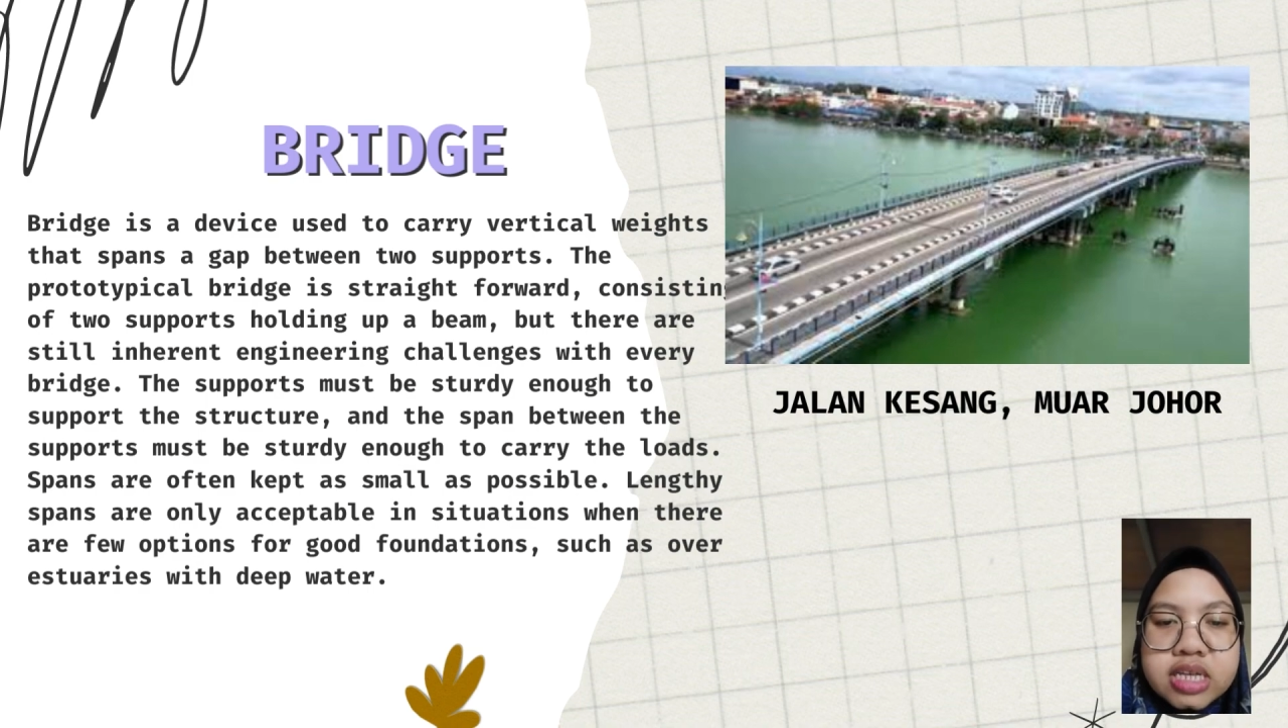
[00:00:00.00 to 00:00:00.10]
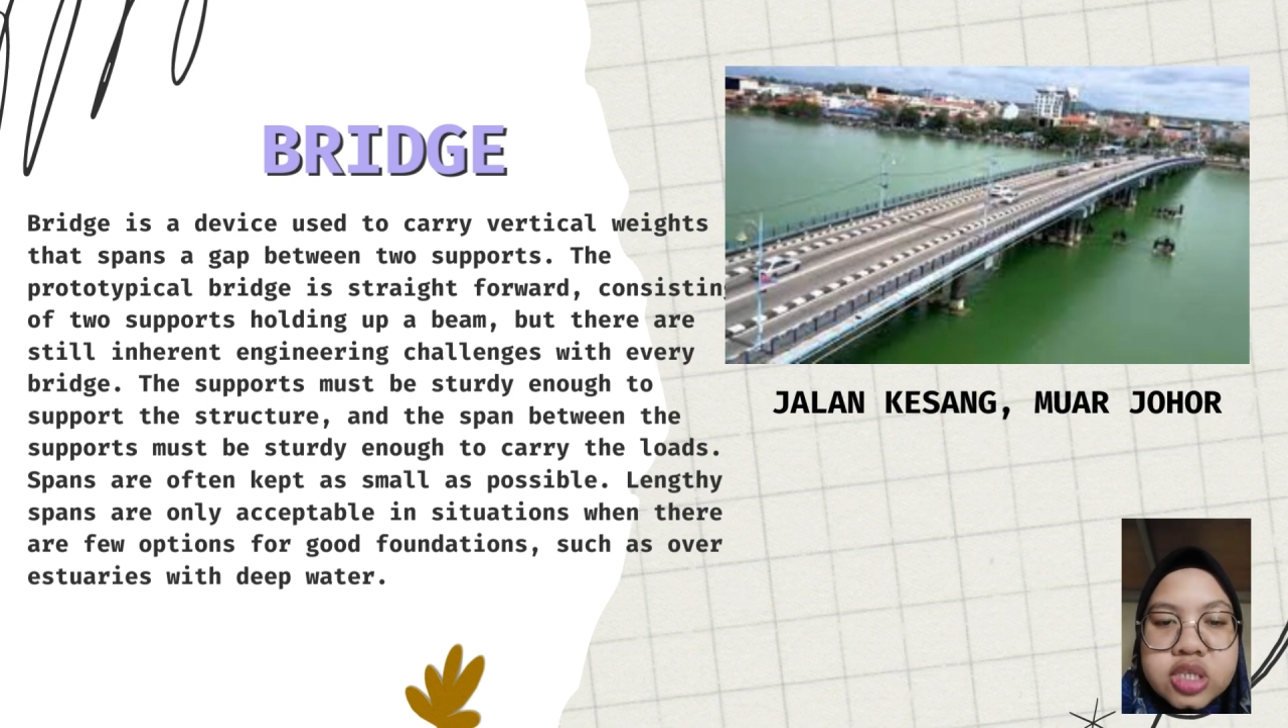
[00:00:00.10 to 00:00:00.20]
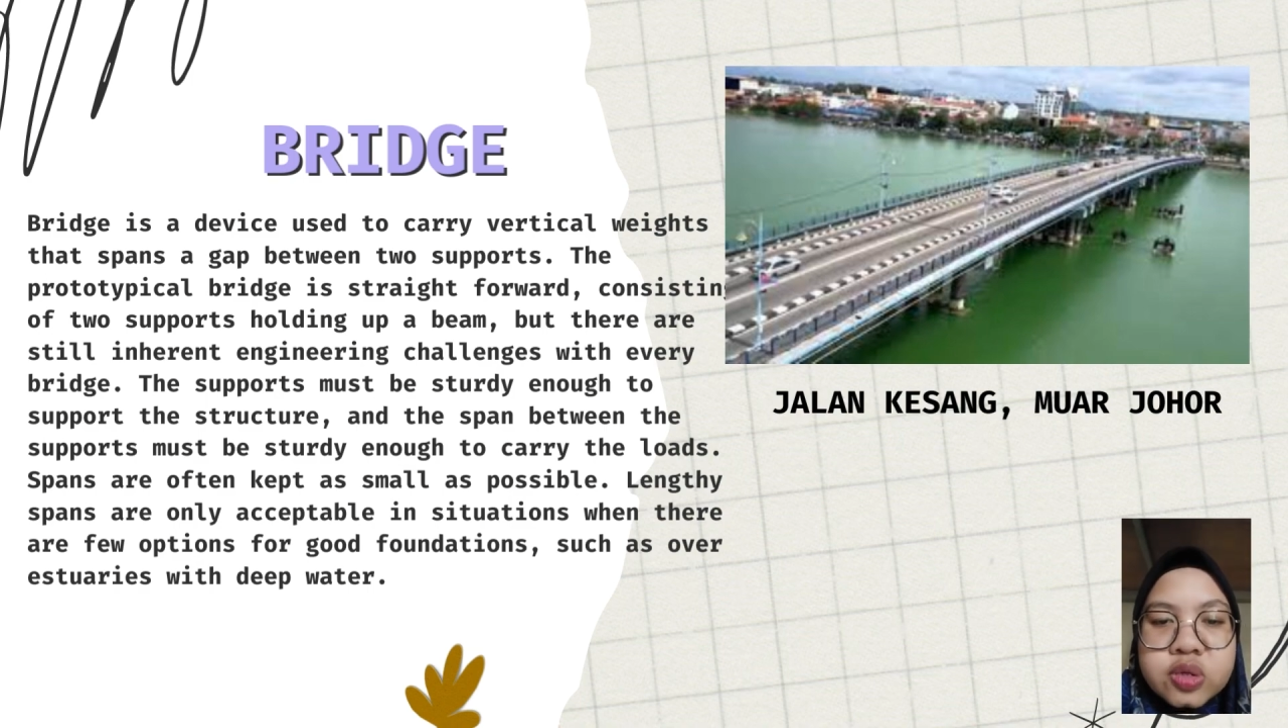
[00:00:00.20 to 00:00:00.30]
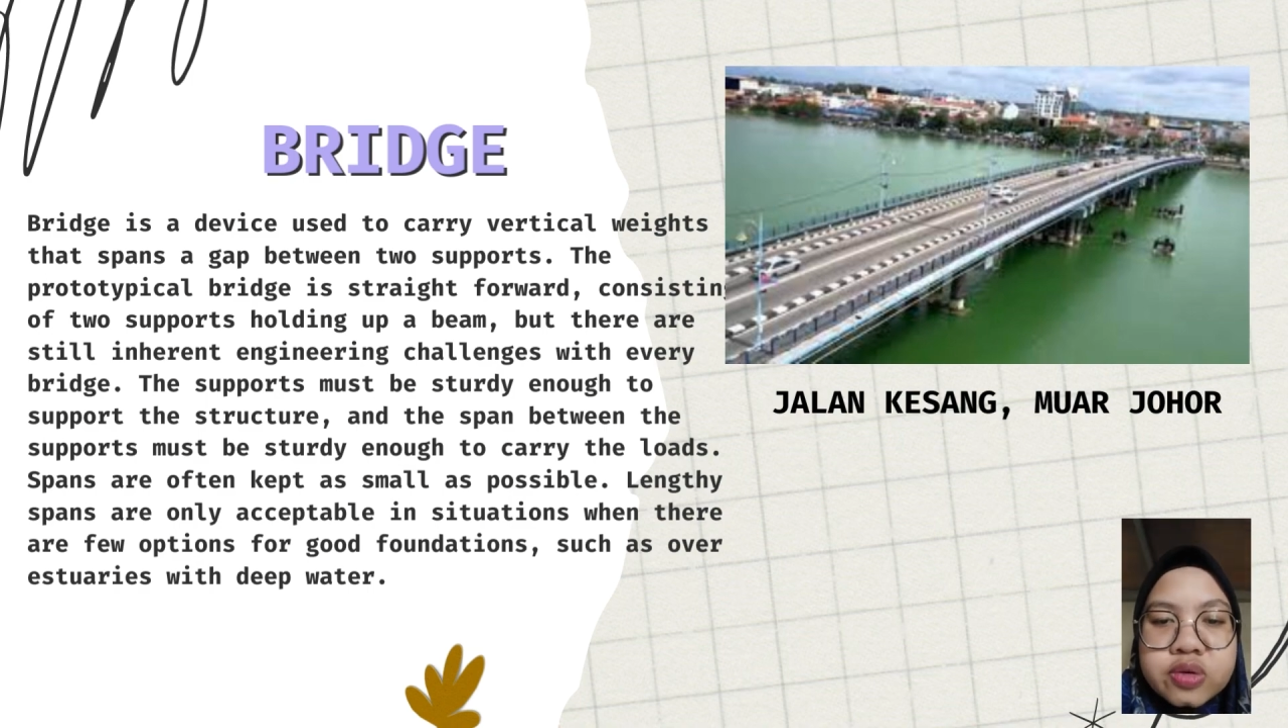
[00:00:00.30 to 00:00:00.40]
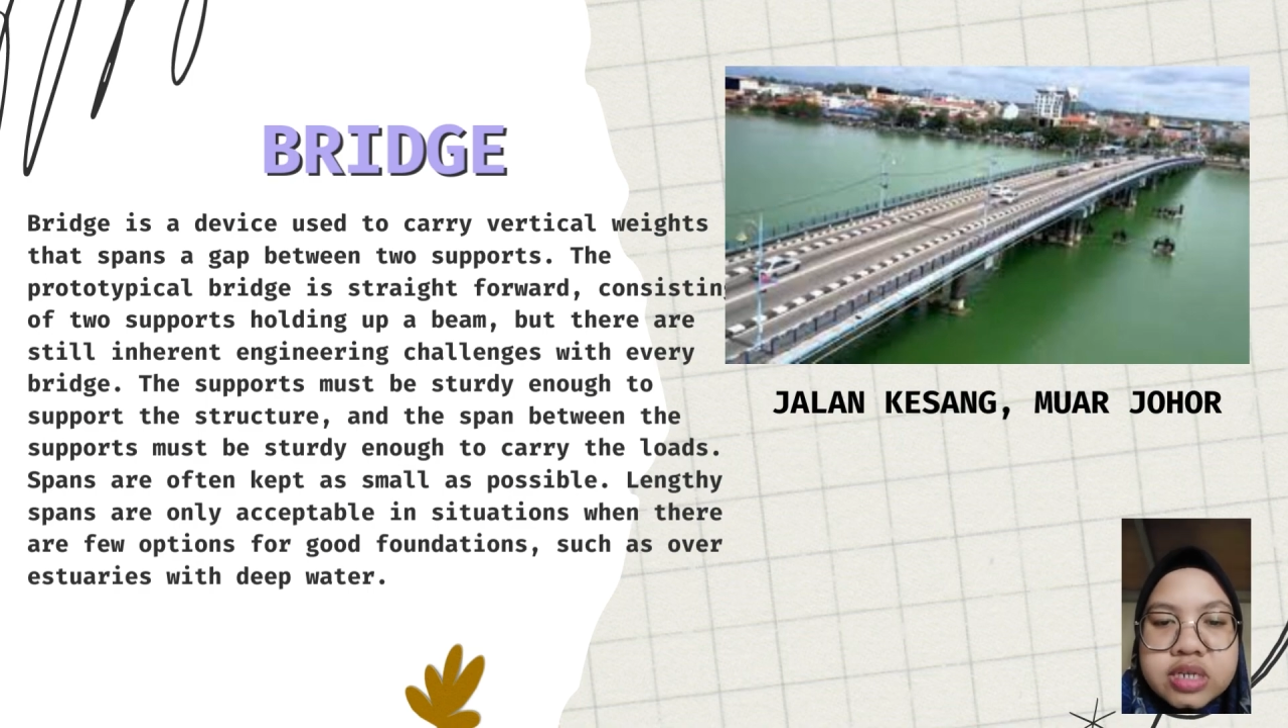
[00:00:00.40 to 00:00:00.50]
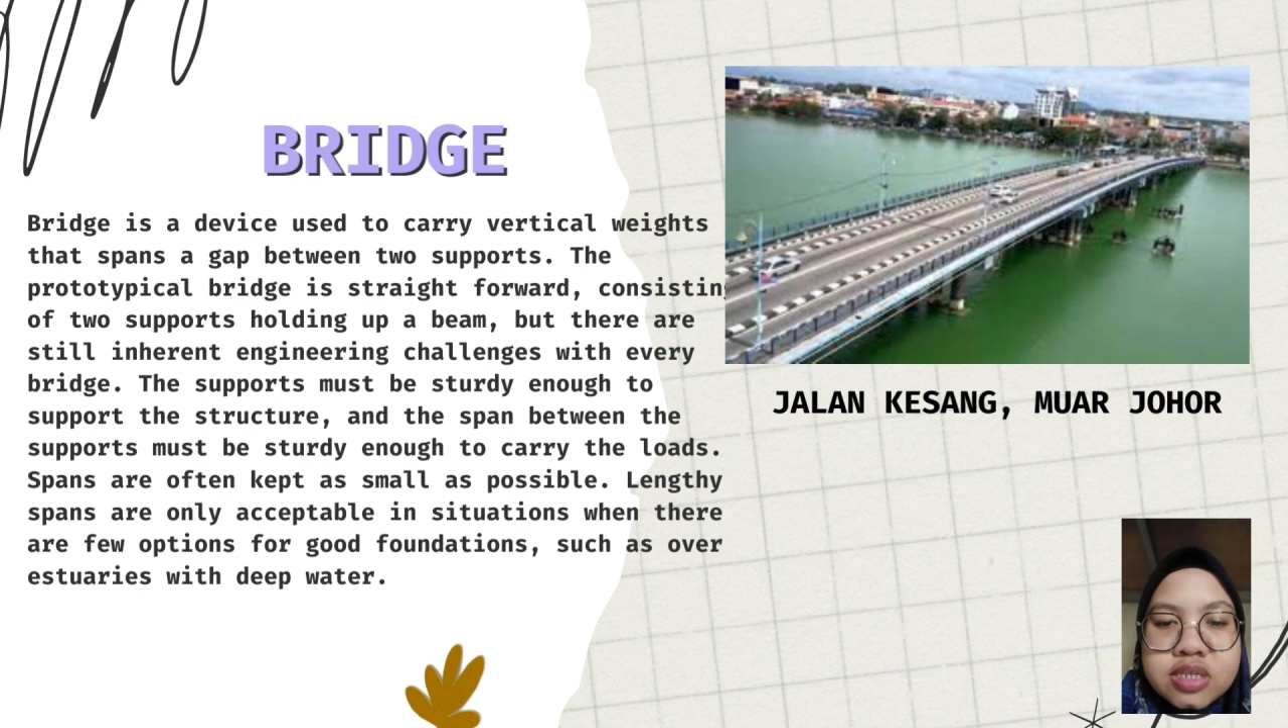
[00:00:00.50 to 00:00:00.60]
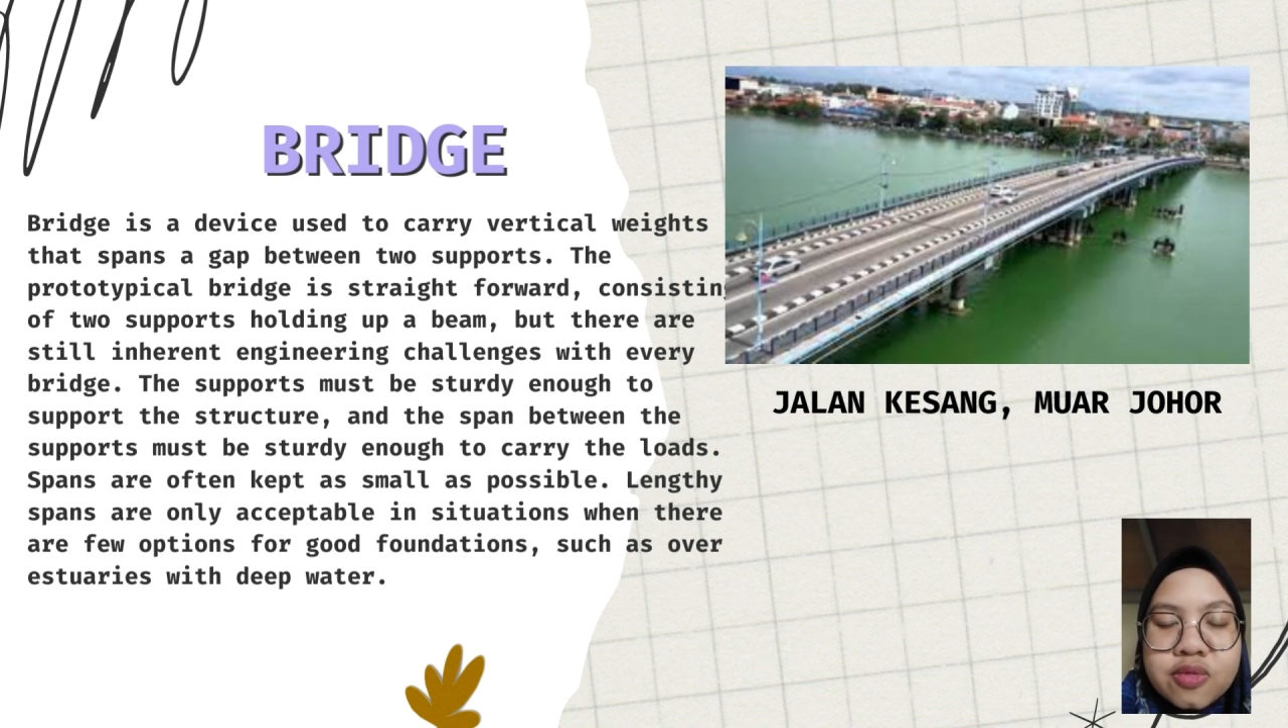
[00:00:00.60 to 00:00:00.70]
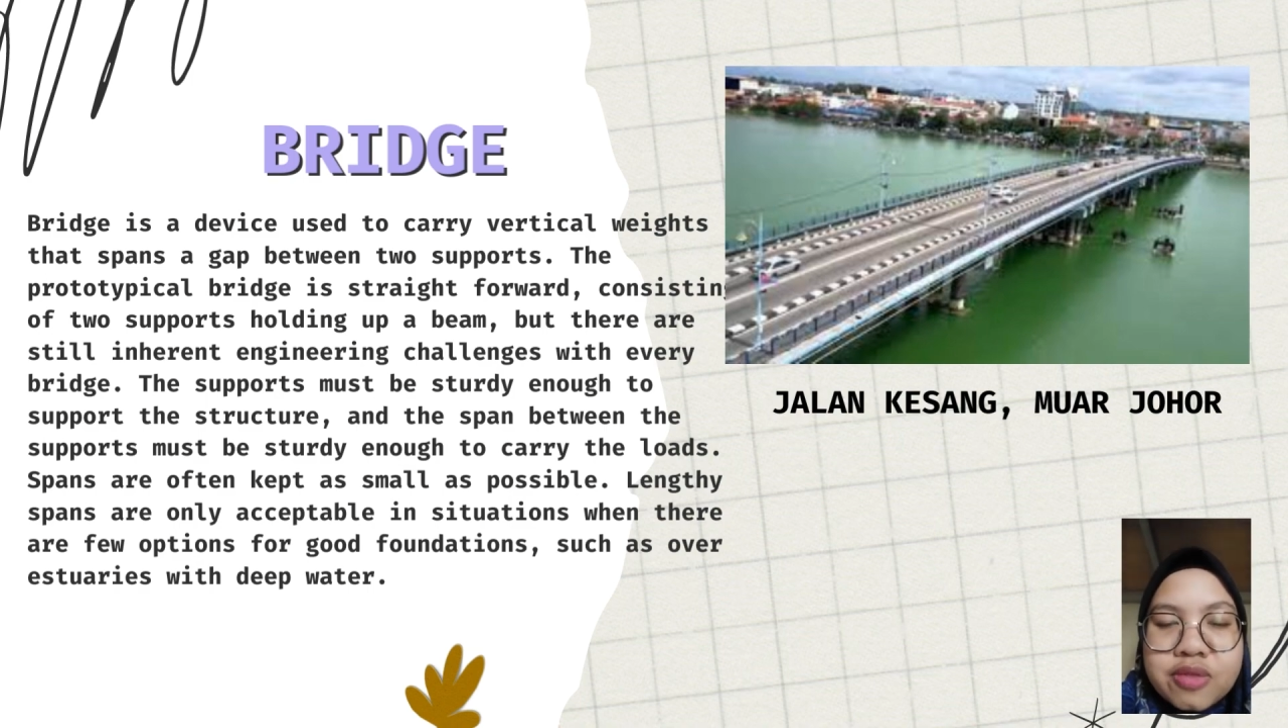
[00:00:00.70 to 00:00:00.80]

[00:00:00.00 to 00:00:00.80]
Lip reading: estuaries